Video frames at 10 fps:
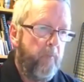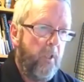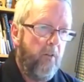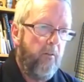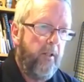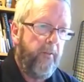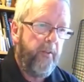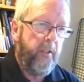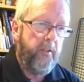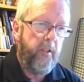around
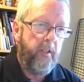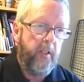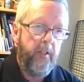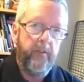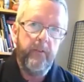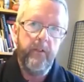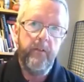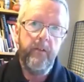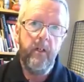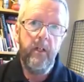30 litres in
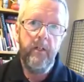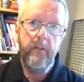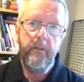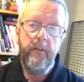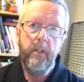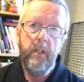size,